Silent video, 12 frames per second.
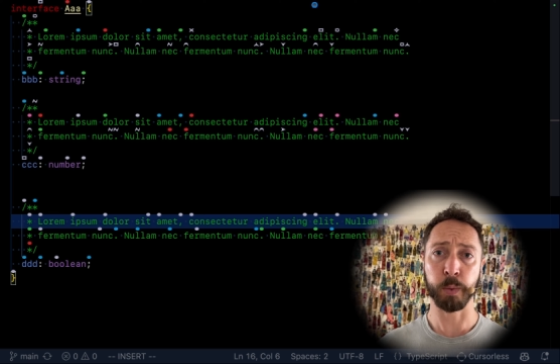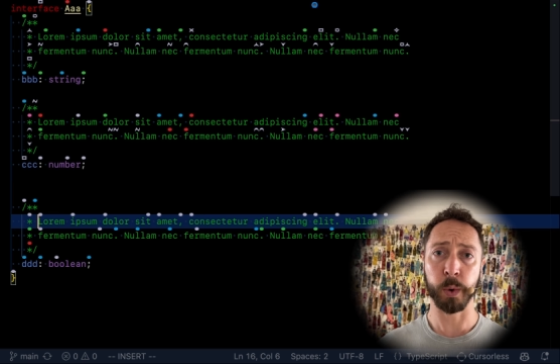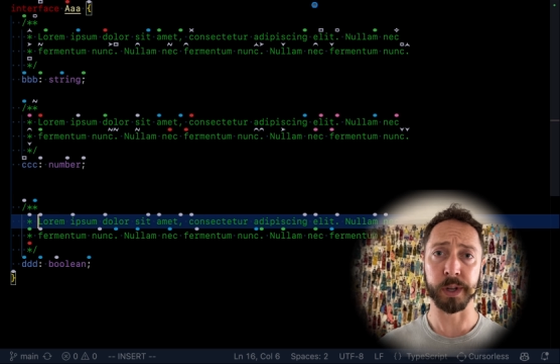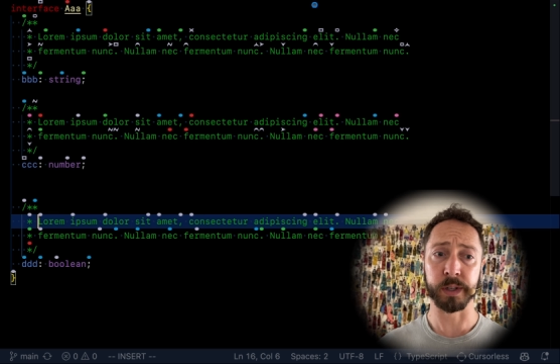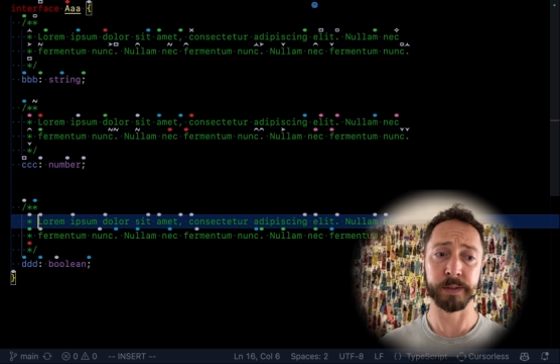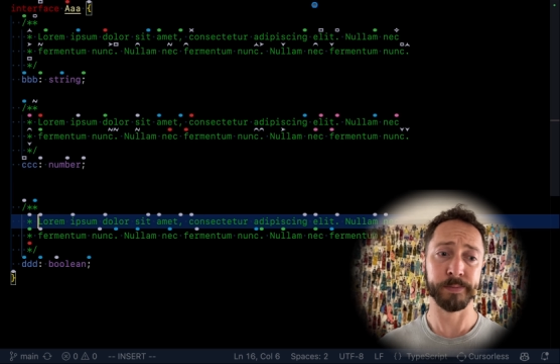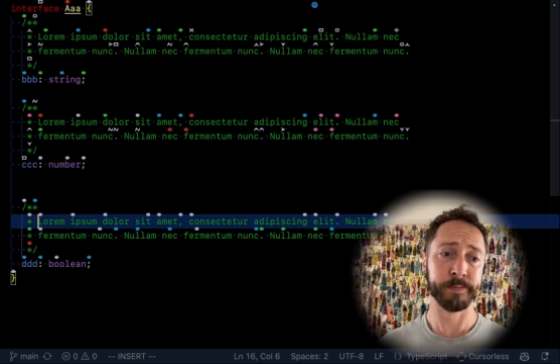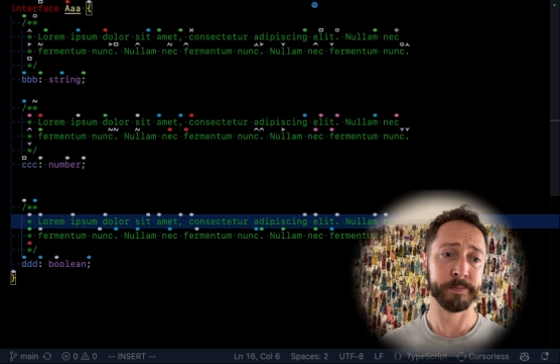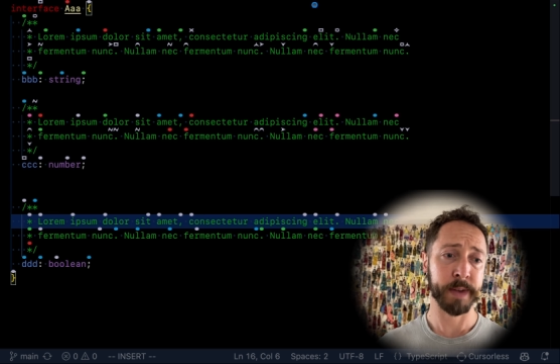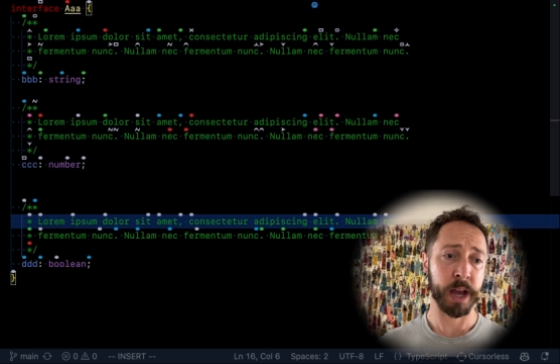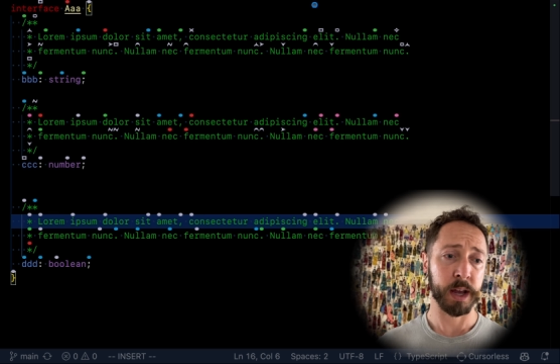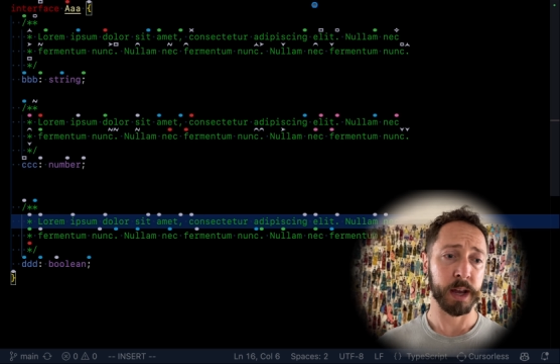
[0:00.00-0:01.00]
quiz.
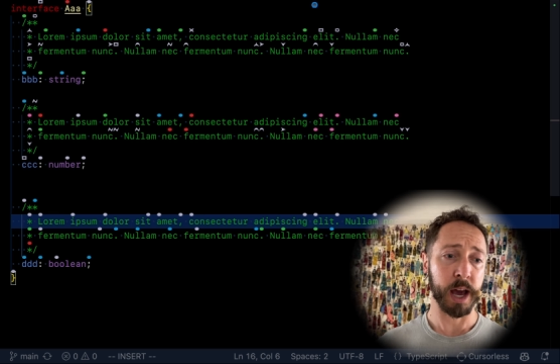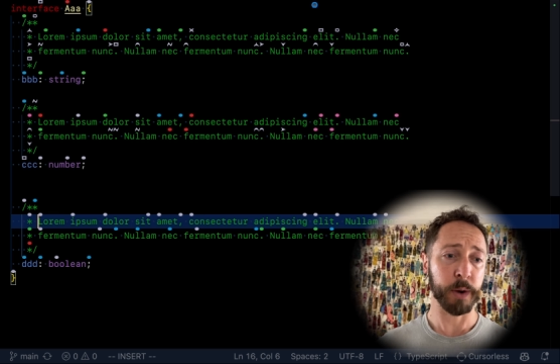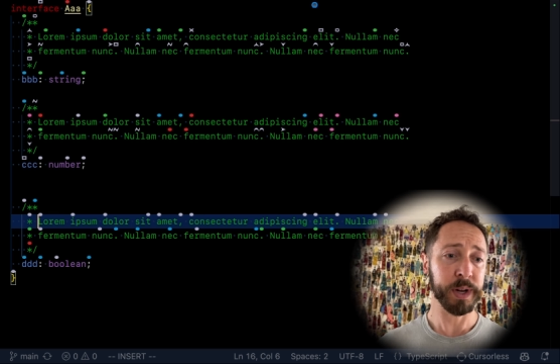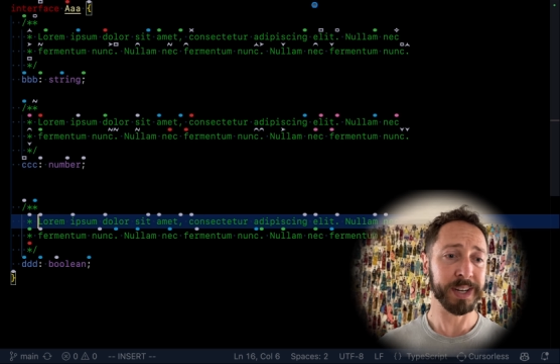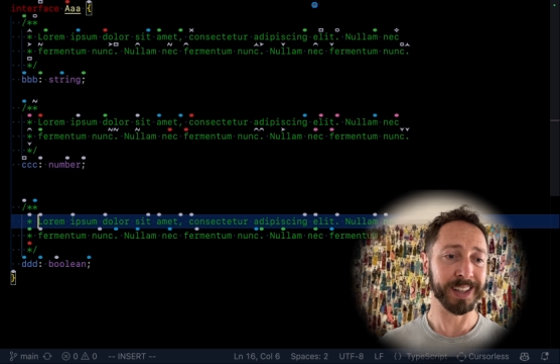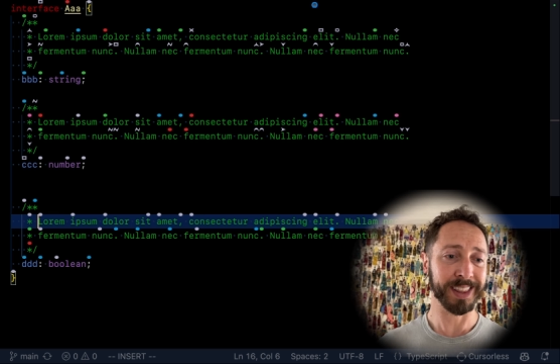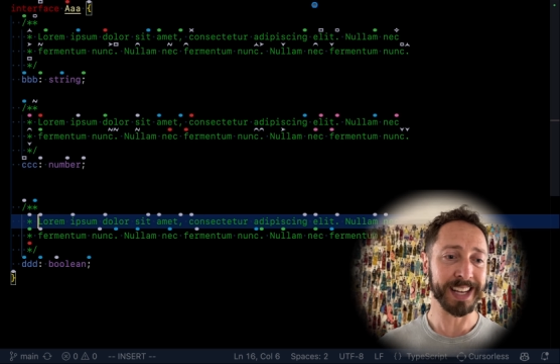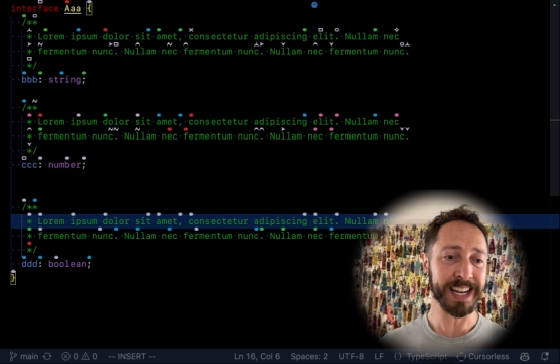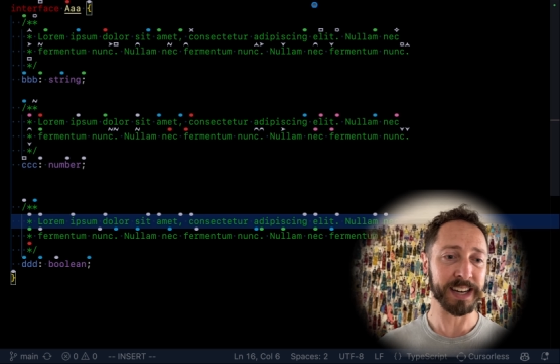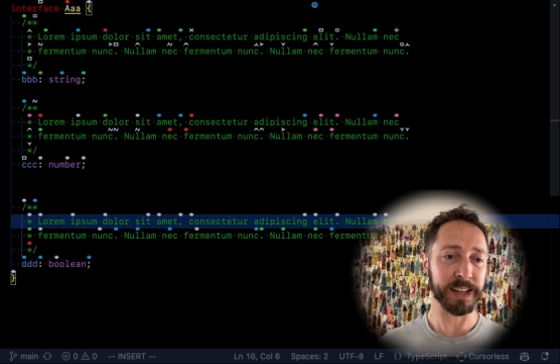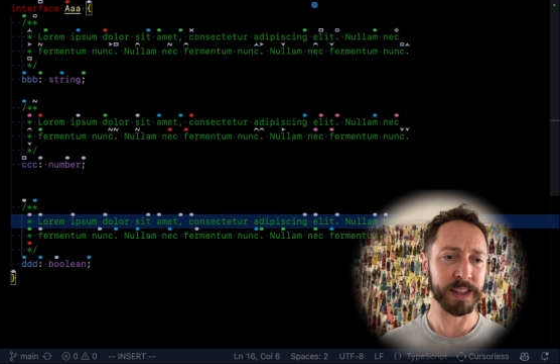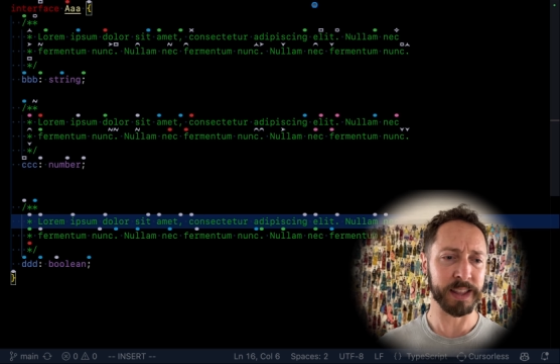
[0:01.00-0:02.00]
How do we
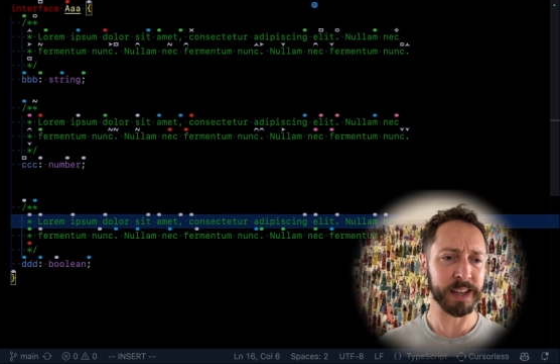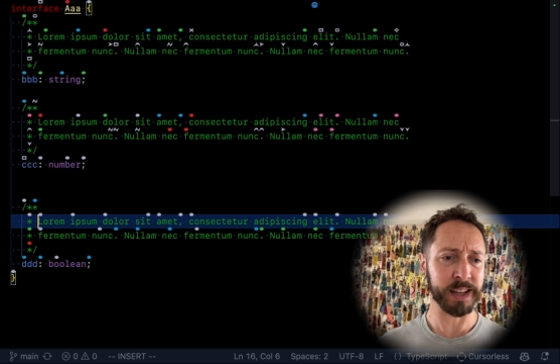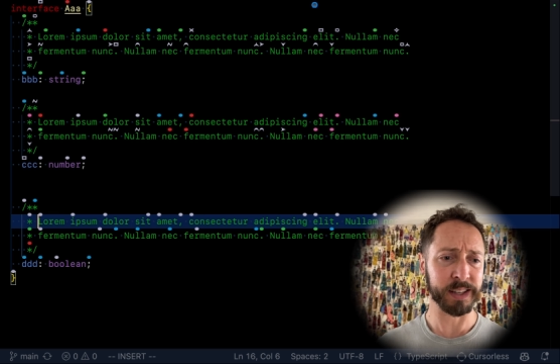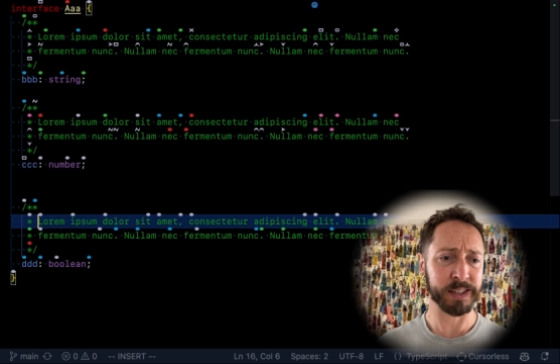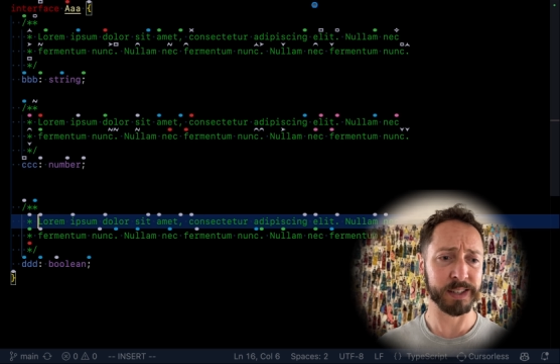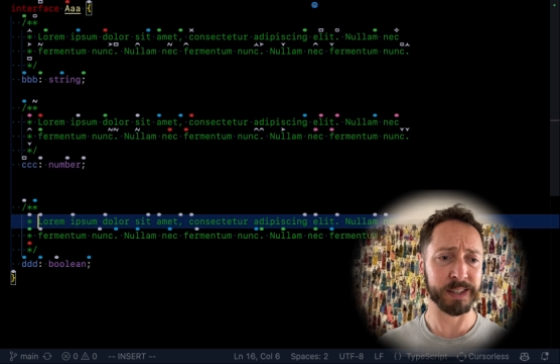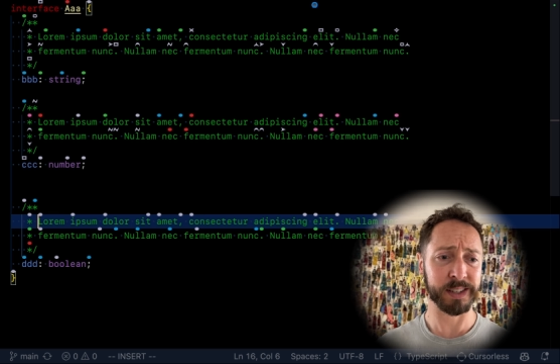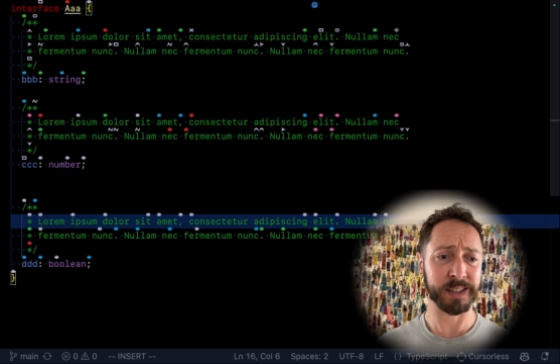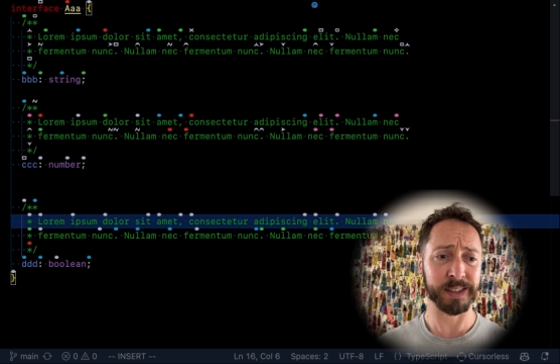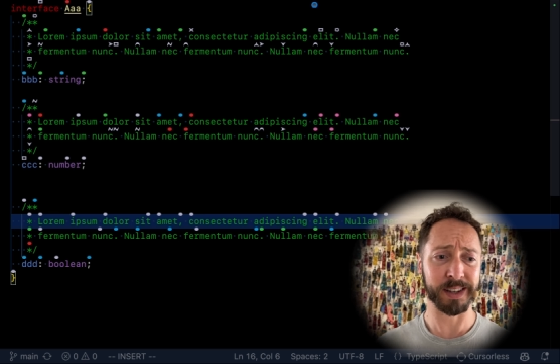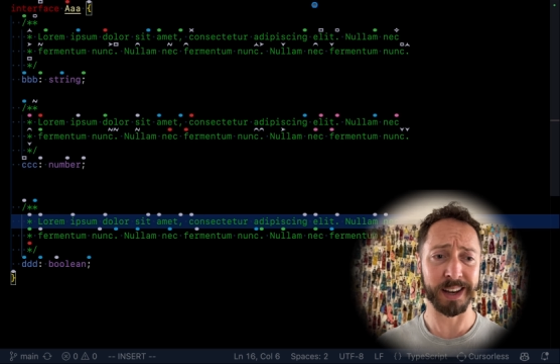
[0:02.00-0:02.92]
delete this